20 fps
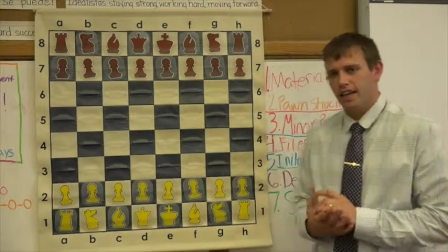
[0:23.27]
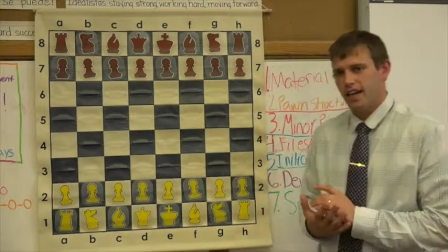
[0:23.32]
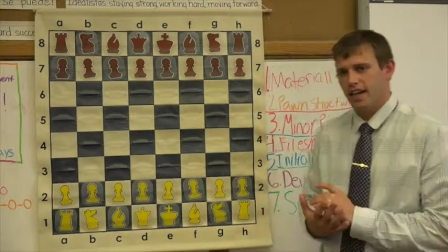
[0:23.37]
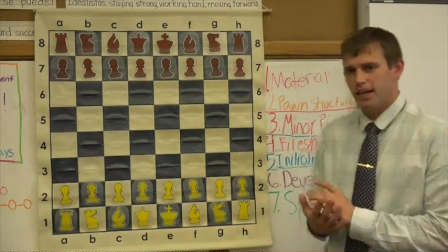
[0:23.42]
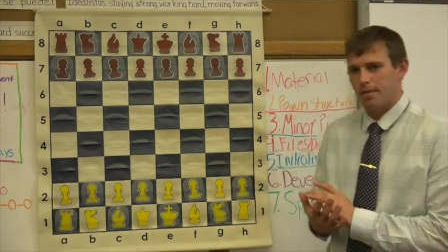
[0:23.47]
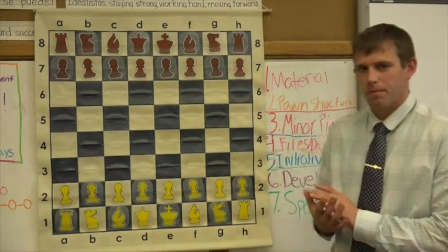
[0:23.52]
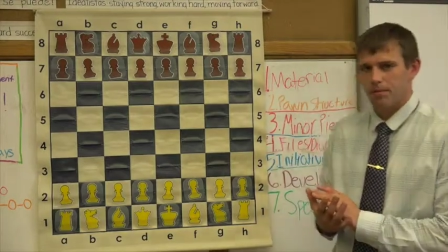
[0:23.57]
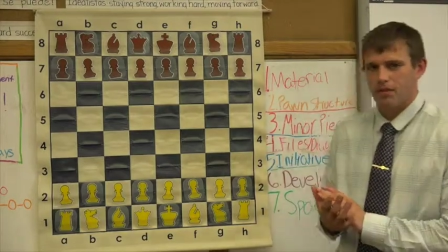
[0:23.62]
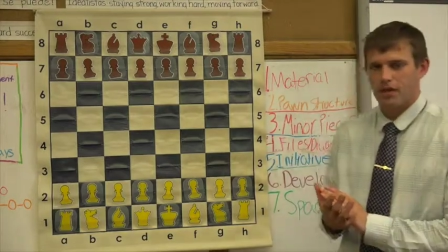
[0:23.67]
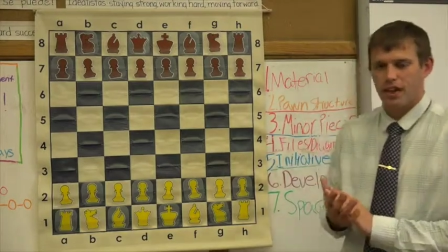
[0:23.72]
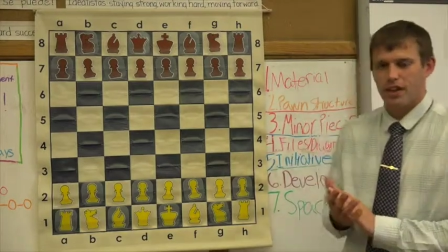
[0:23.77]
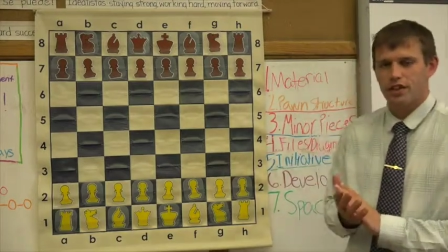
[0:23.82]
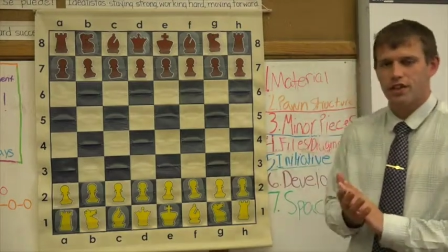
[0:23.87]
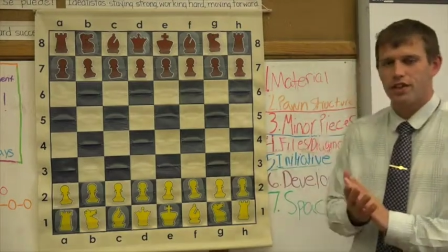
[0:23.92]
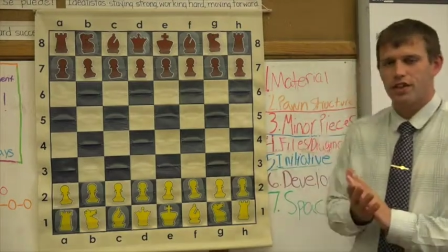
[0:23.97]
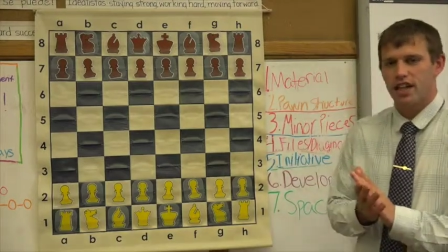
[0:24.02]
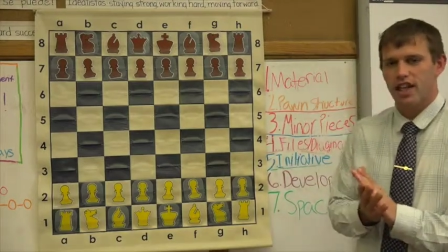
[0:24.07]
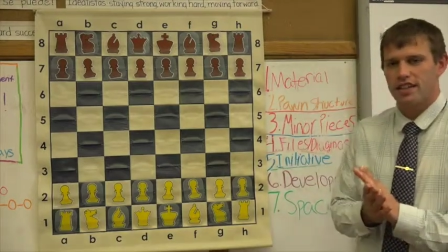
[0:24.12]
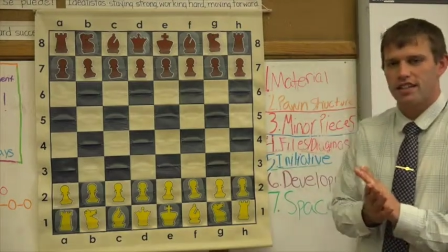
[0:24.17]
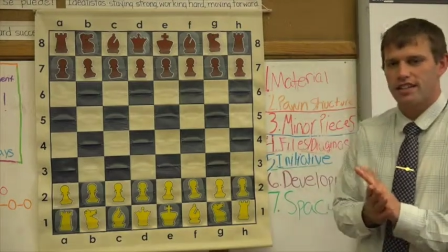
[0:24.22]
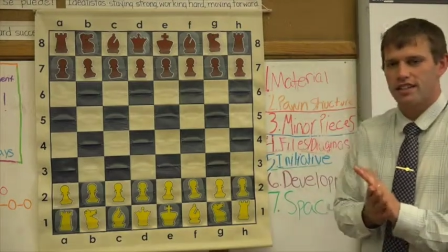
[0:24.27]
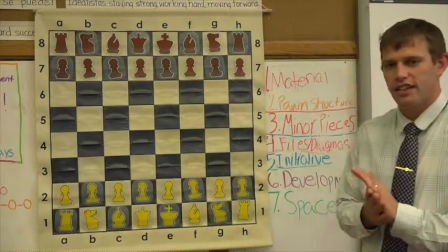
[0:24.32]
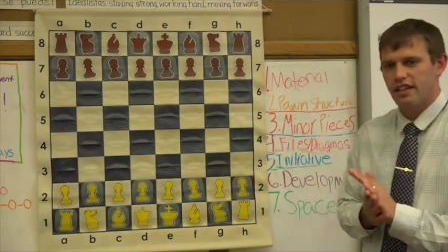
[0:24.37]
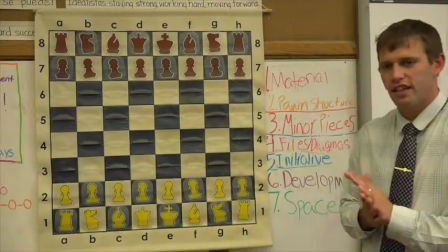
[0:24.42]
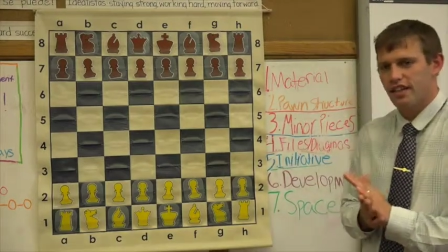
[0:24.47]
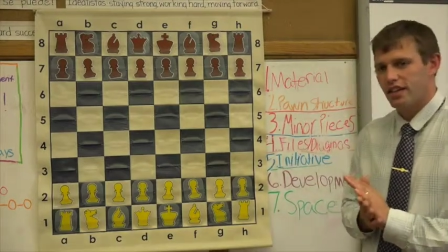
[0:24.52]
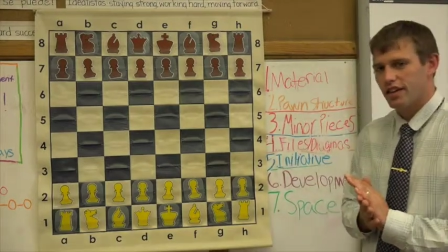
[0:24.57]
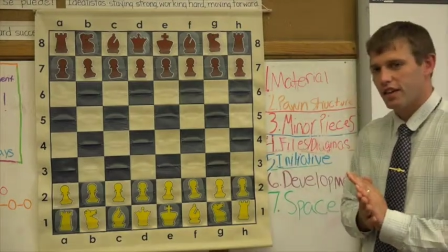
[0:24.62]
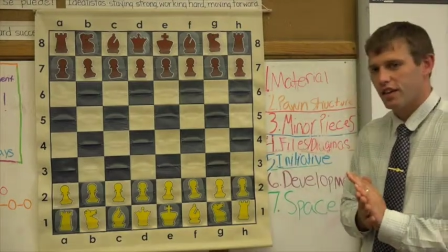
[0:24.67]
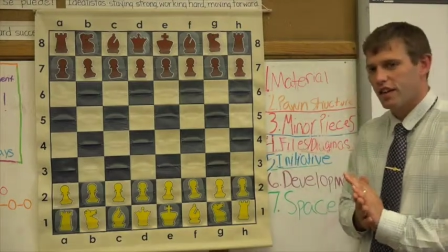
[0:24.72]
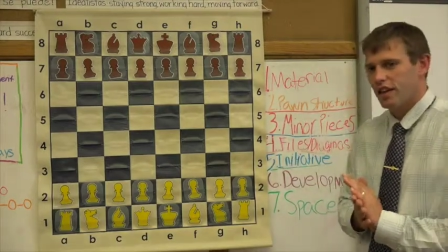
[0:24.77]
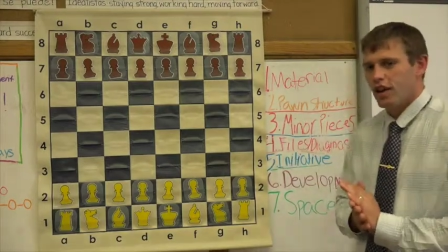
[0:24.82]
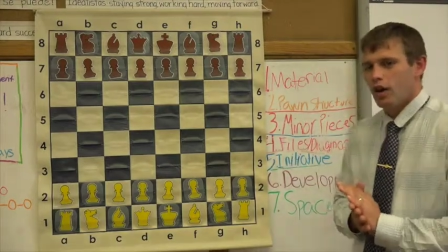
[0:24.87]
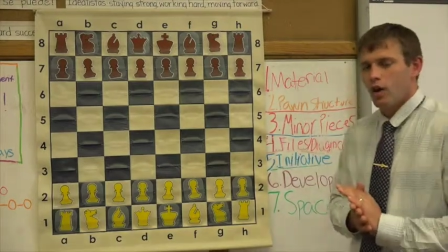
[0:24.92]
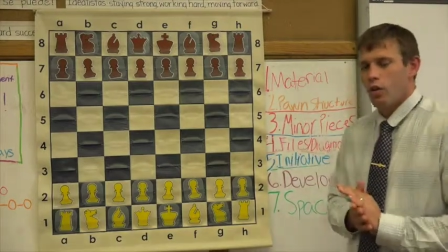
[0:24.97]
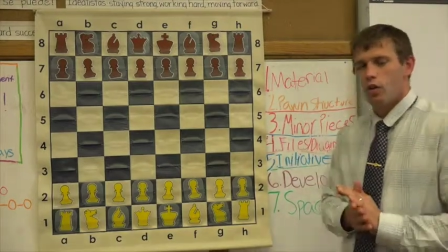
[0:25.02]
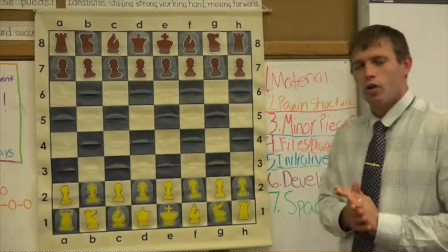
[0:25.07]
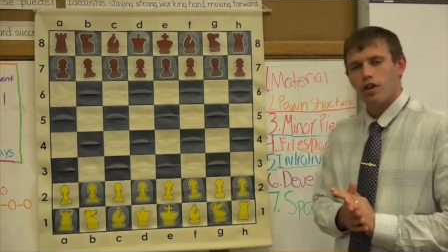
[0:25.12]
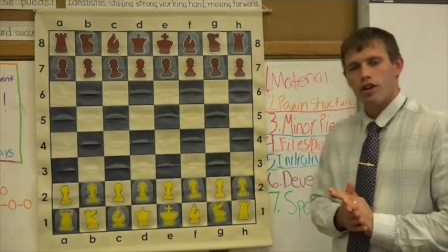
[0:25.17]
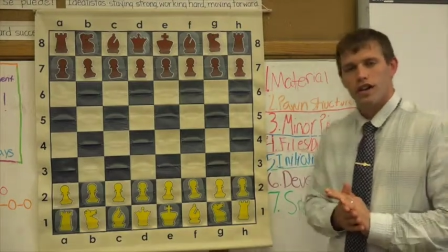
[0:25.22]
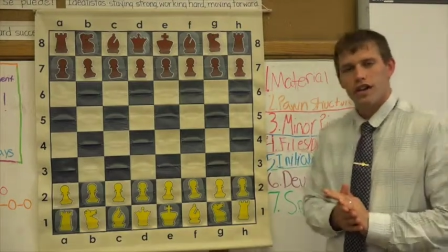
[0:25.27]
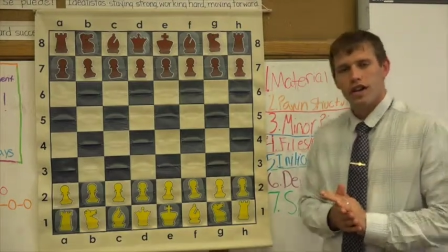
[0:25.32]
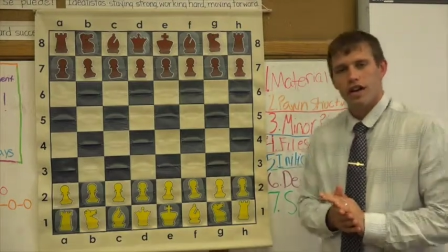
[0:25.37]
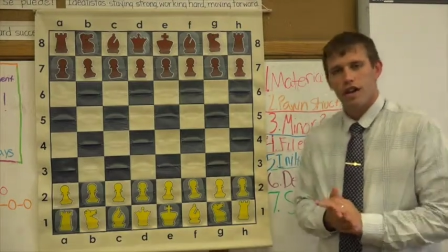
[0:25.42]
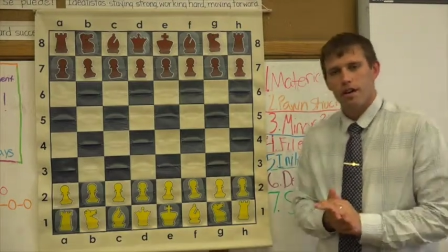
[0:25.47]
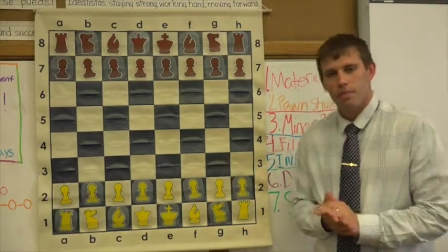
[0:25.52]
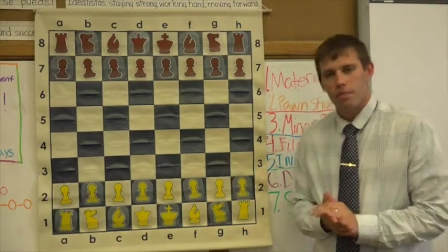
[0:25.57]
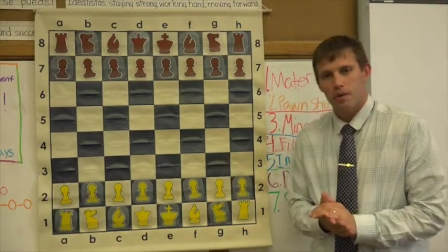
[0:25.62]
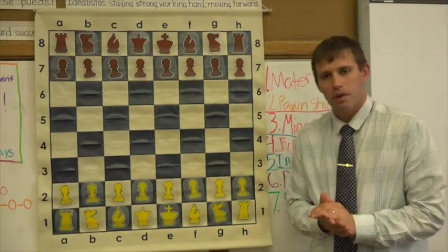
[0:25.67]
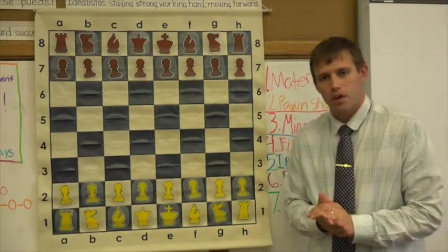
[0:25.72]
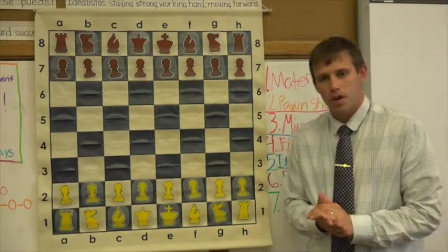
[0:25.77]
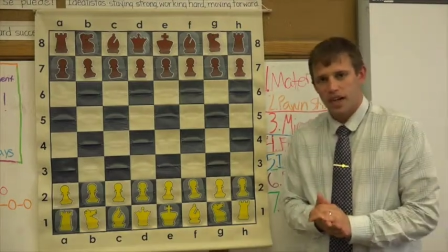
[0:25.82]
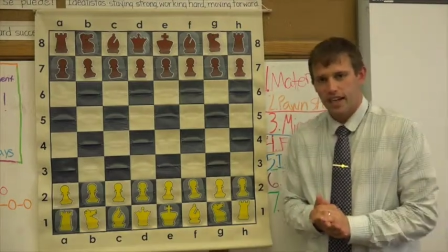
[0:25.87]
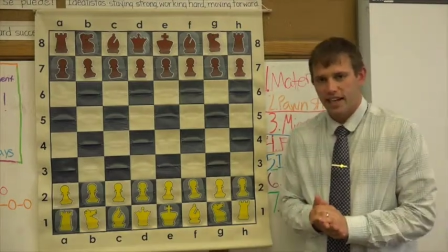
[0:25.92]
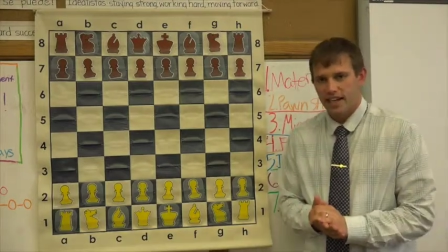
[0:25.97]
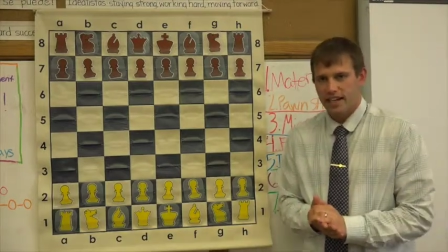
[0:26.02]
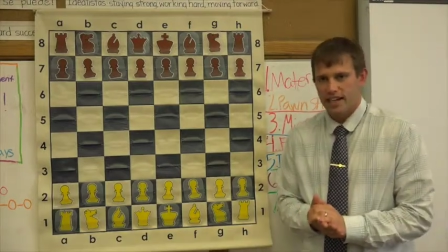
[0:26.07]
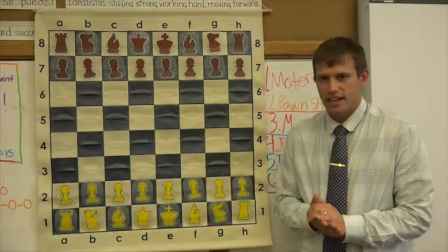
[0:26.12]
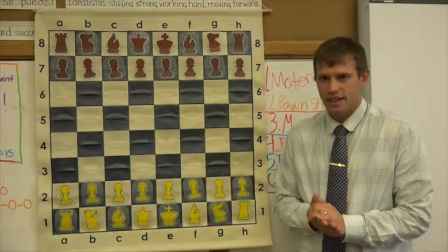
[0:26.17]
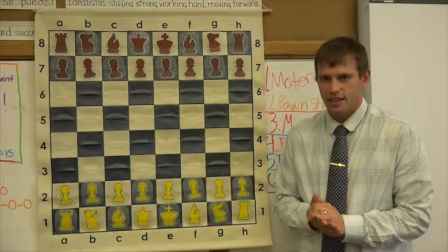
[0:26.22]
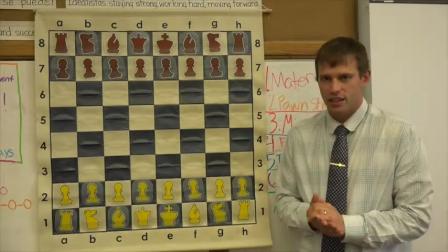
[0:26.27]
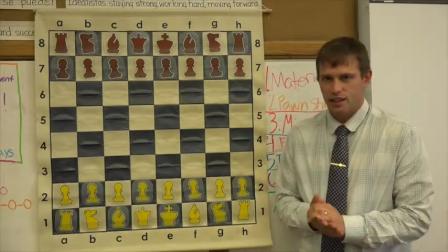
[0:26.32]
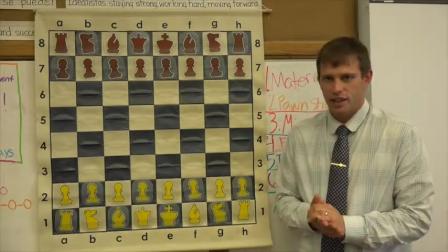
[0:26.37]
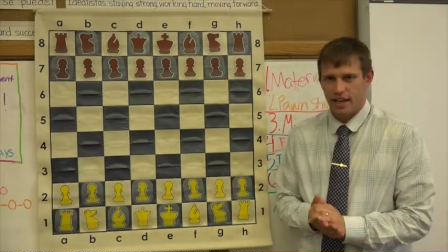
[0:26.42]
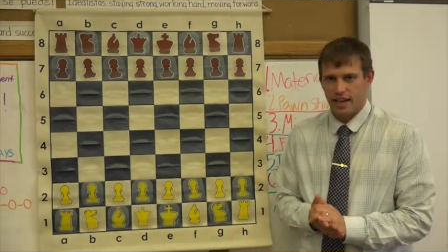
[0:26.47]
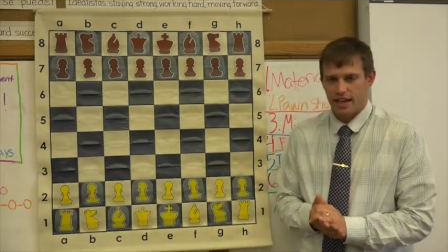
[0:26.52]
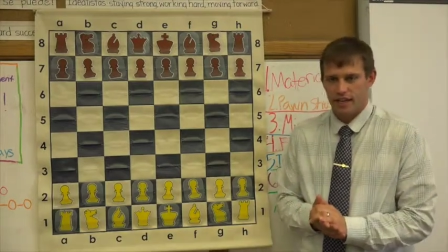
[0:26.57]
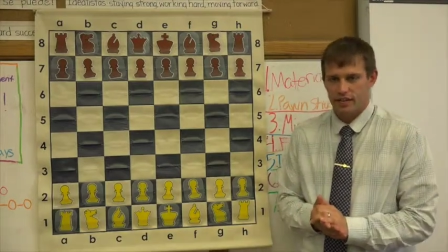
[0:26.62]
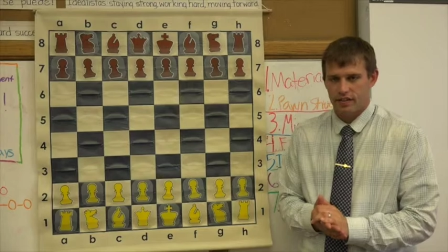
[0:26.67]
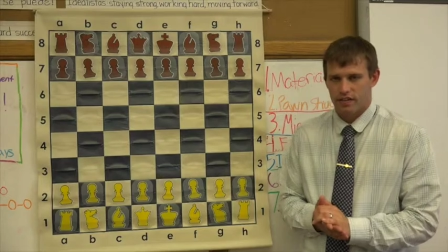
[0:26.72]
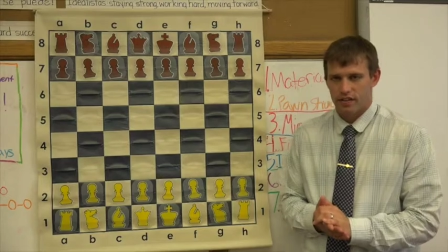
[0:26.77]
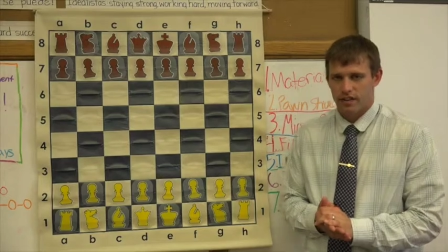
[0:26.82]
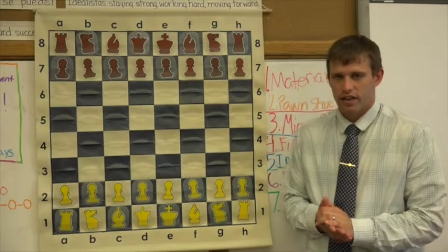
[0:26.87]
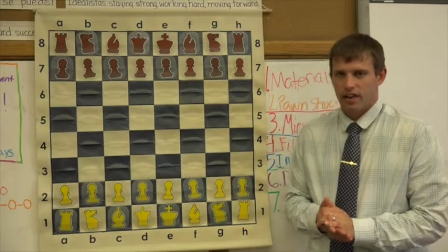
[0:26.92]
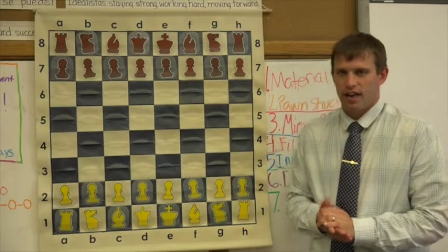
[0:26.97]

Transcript: We've got a good lesson here, working on planning in chess.